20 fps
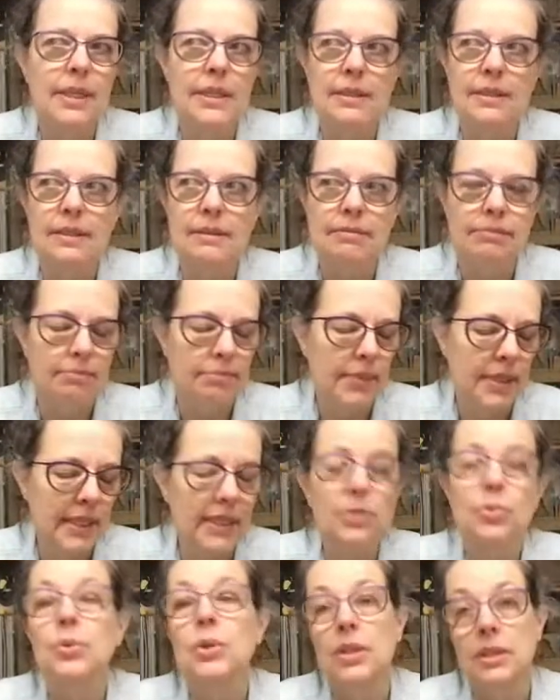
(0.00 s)
That's but
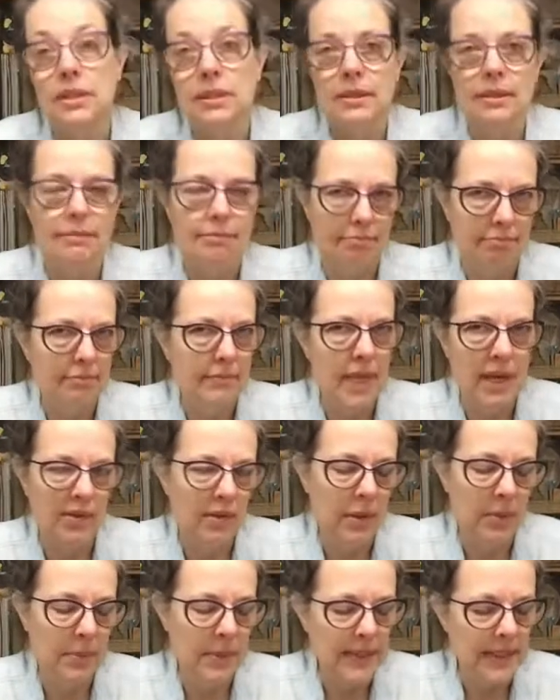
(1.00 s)
this one looks. I
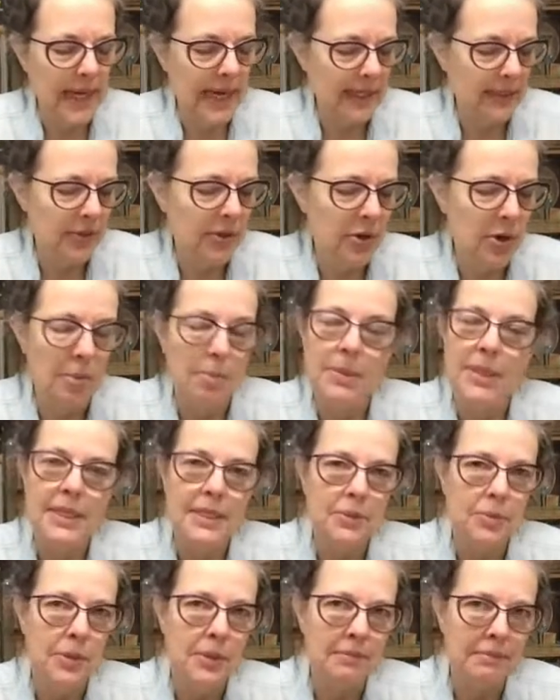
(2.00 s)
don't think I'm going to taxiderm
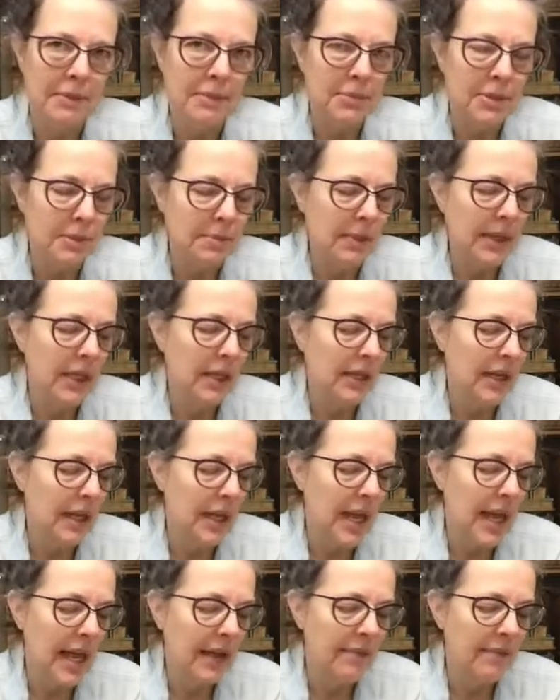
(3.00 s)
this one. I'm just going to make it look
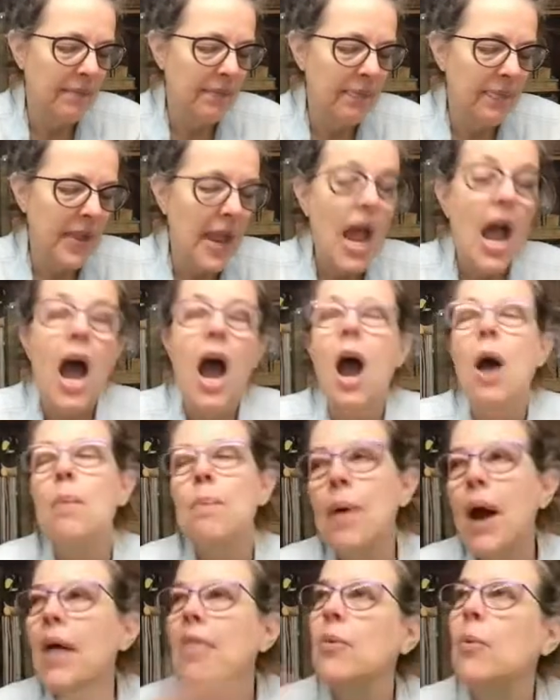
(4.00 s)
alive.
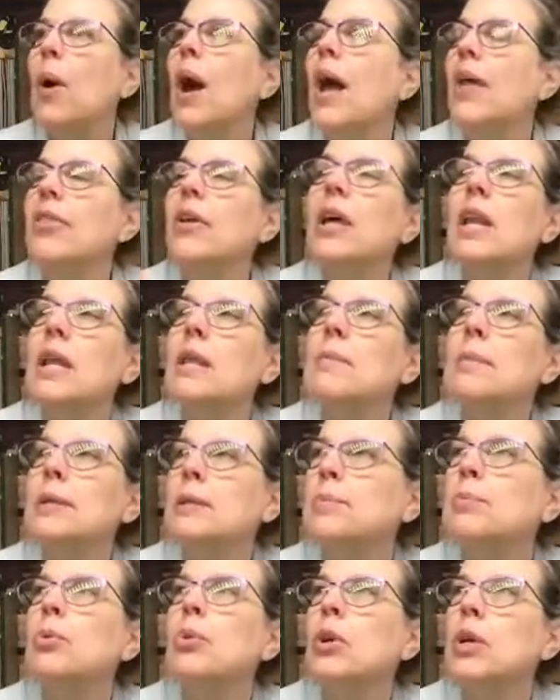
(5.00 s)
Oh, by the way, I thought I had the
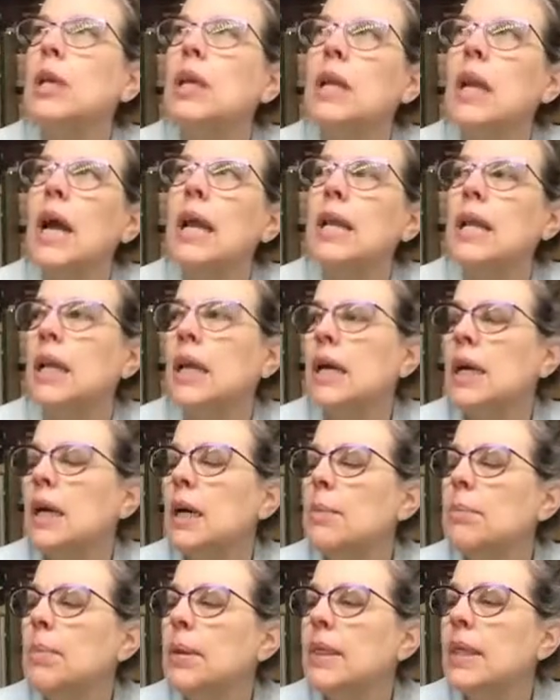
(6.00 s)
most brilliant
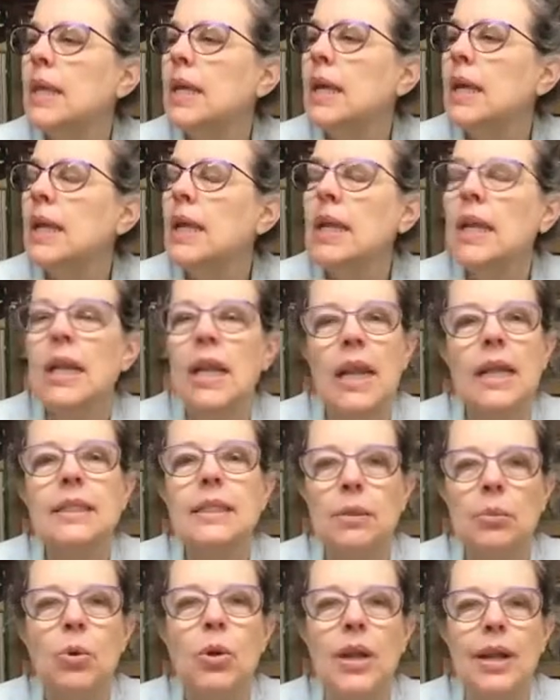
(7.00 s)
idea, but then
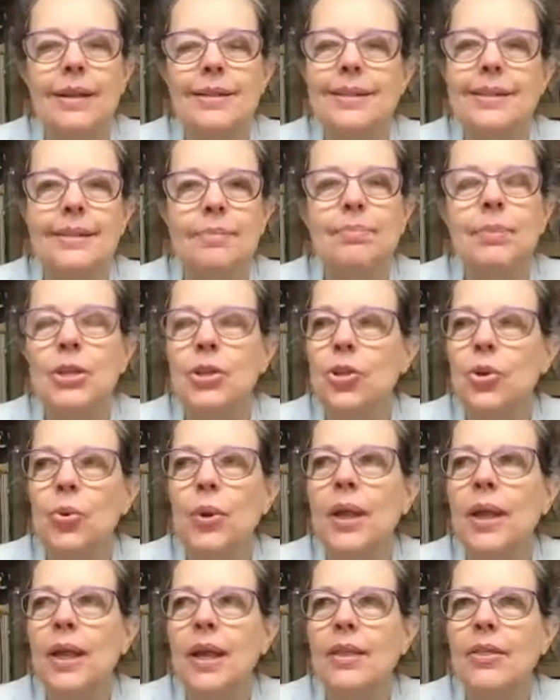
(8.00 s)
someone else has been
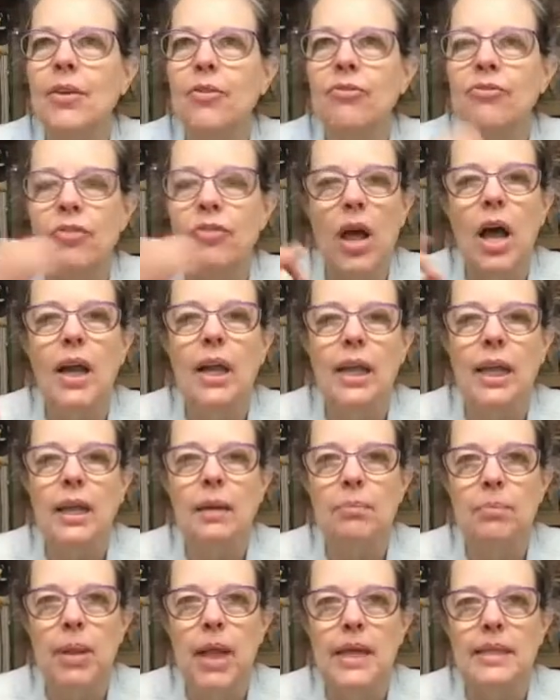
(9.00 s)
doing it. They're
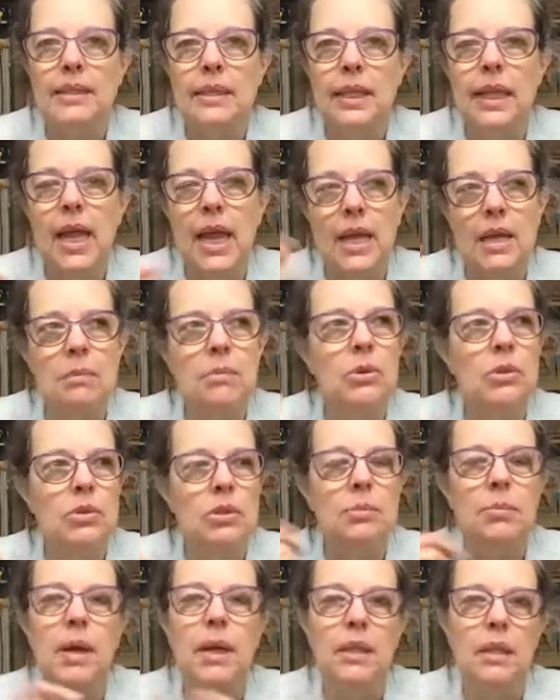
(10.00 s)
flocking plastic
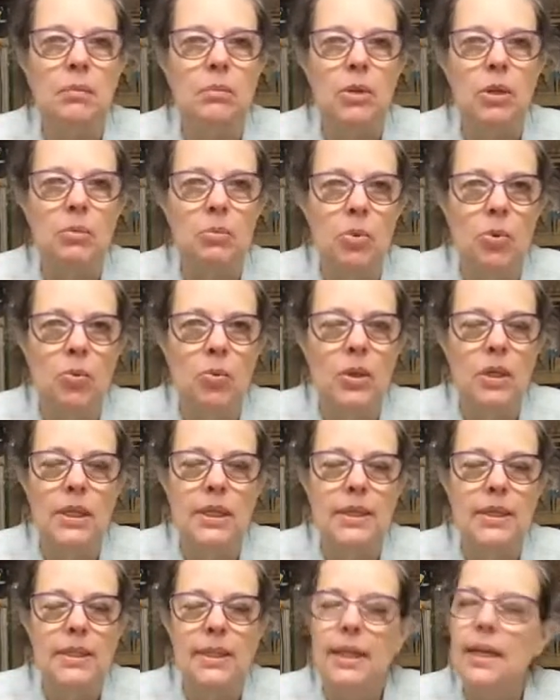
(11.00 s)
animals to make them look more
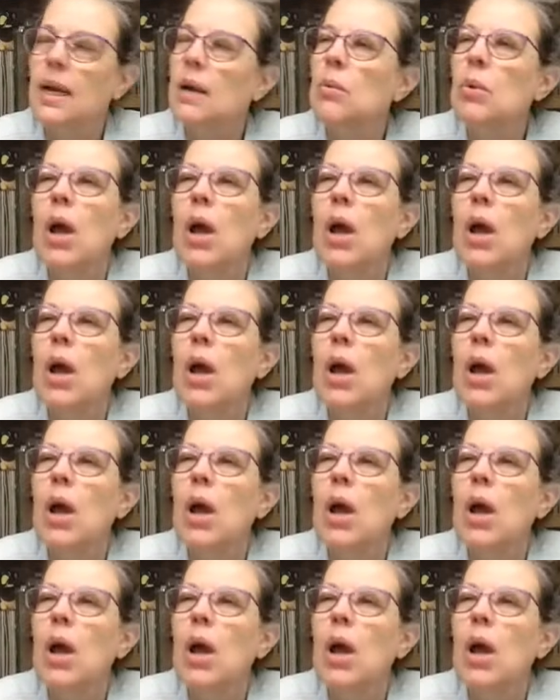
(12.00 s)
realistic.